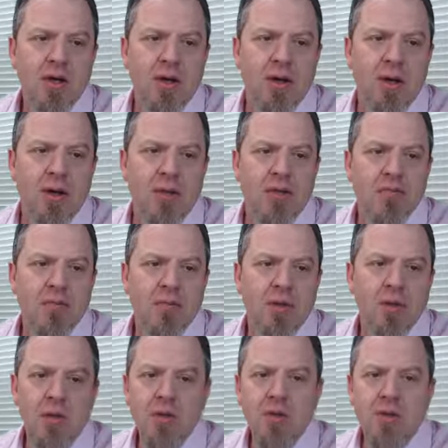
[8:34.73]

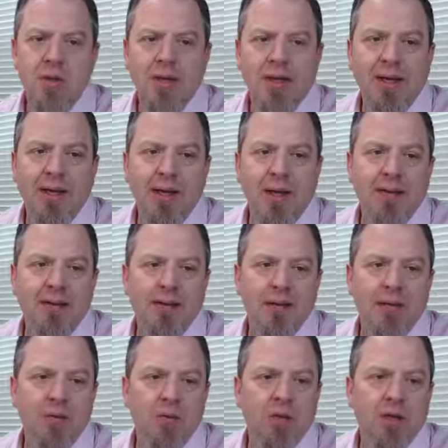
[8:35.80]
So again, I
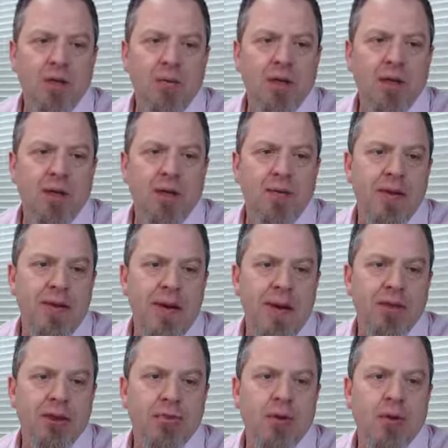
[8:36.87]
think when you click on the
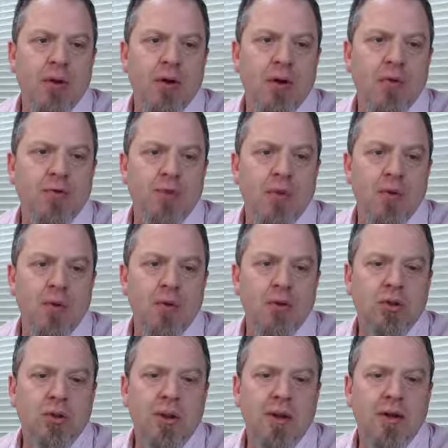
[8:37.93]
dashboard for
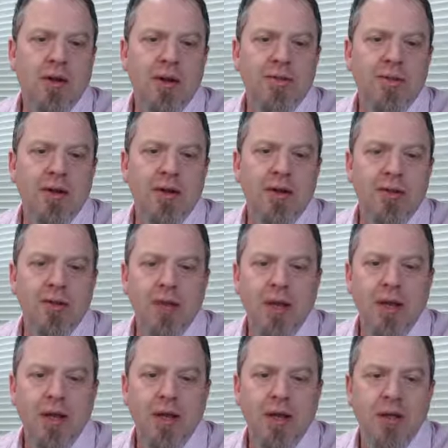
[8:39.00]
SquareLovin, you
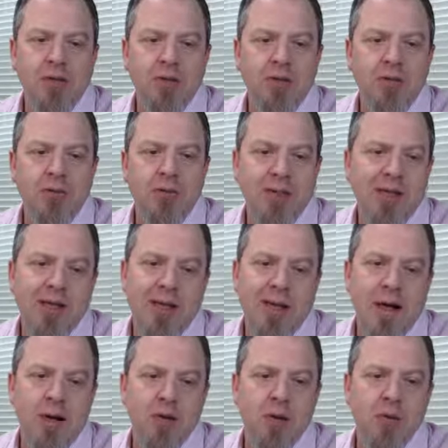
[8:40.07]
can choose the
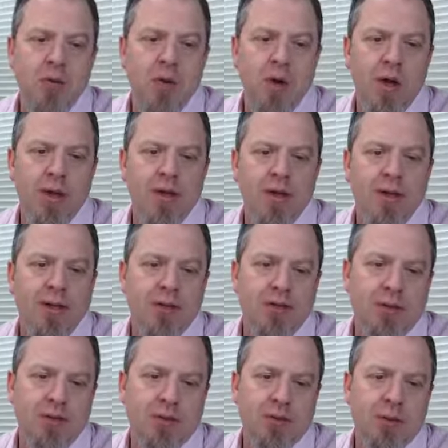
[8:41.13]
account you want,
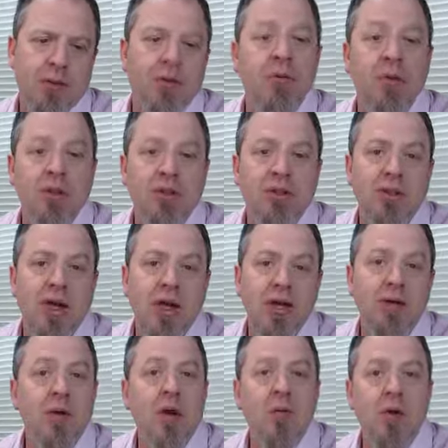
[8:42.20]
and that's where you would
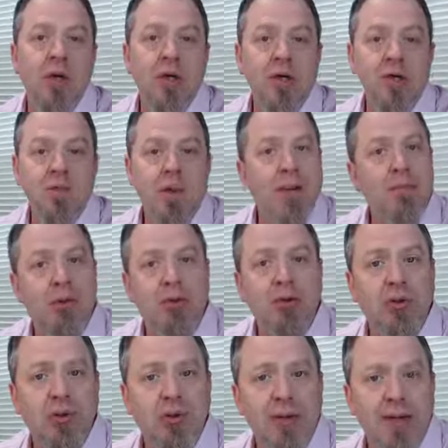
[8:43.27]
decide, do I want to use my
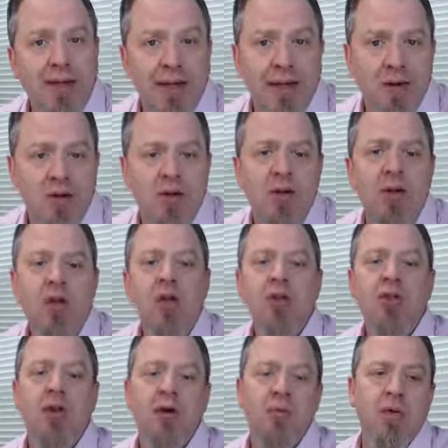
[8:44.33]
personal account?
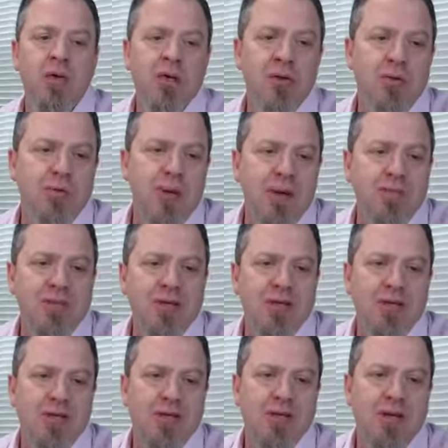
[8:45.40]
Do I want to use my
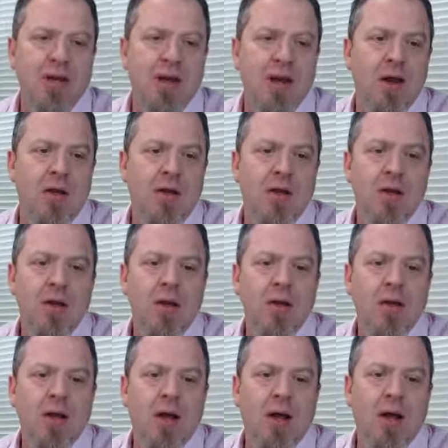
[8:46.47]
business account?
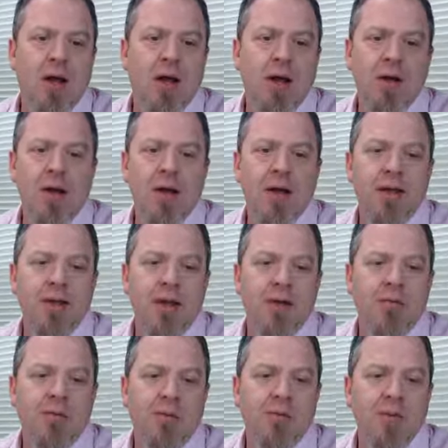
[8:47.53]
And
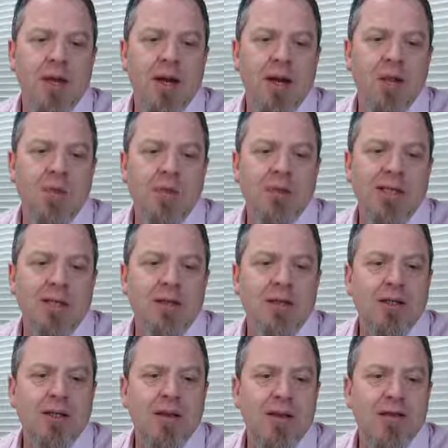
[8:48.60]
then from there, once I
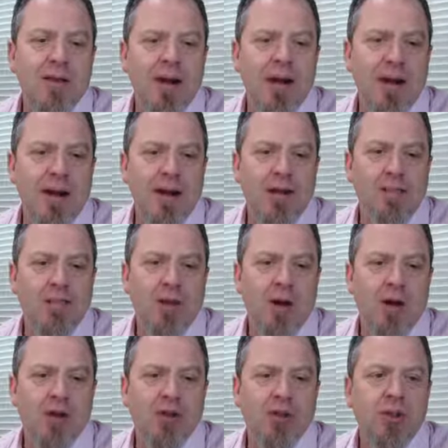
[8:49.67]
click on that, I'm
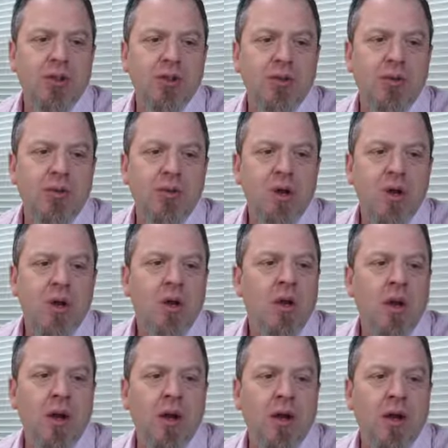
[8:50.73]
brought to
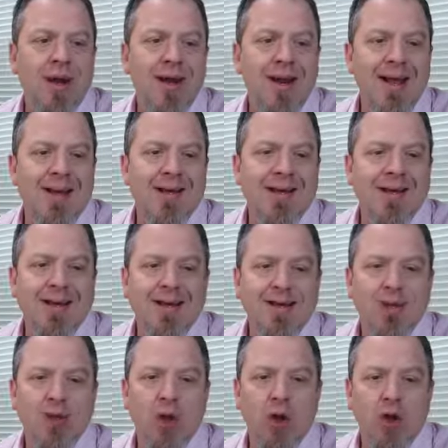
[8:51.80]
an
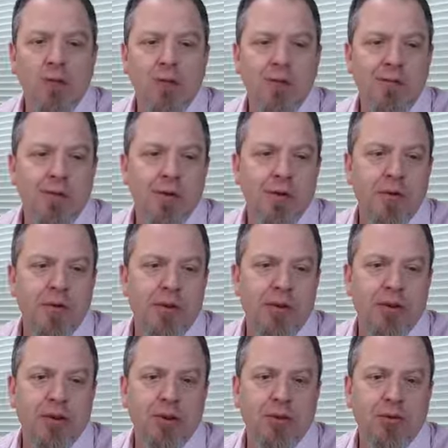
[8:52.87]
analytics overview
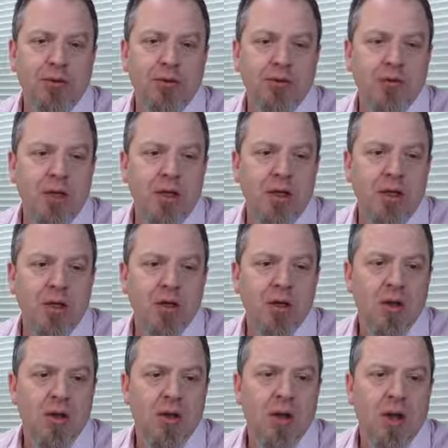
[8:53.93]
that shows me
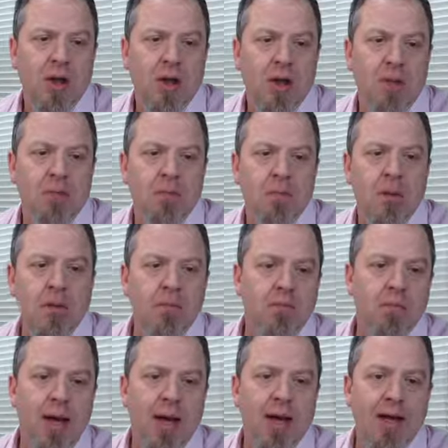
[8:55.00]

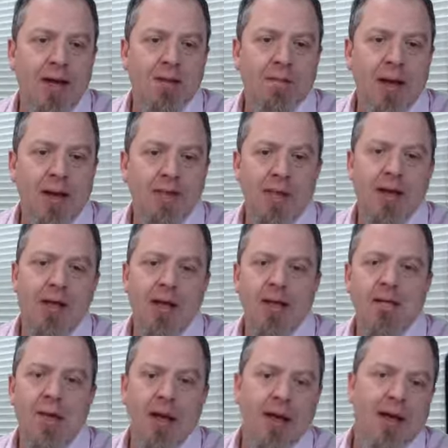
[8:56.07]
my media,
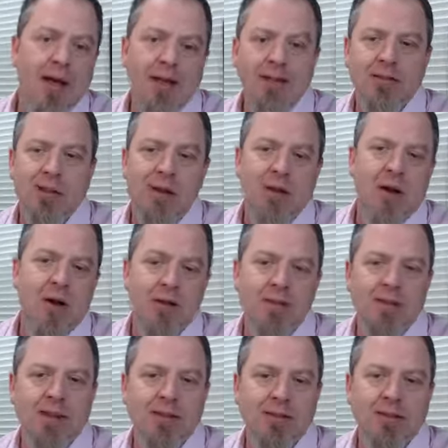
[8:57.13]
my likes, my
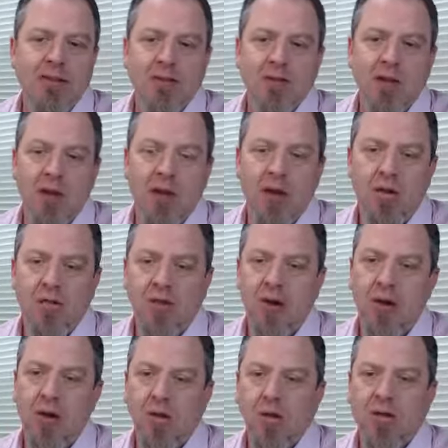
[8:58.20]
comments,
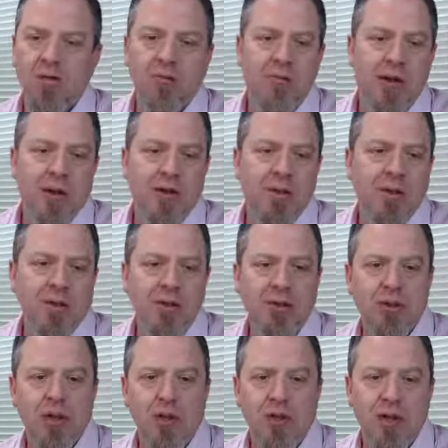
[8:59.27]
followers and
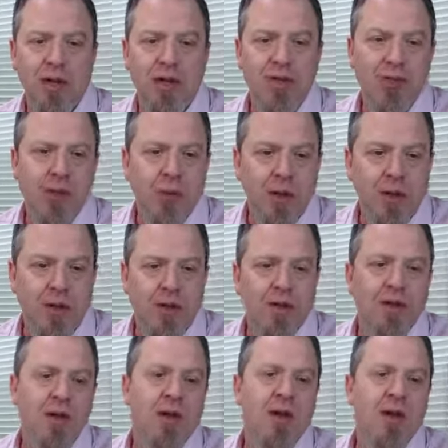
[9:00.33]
followings over the last week.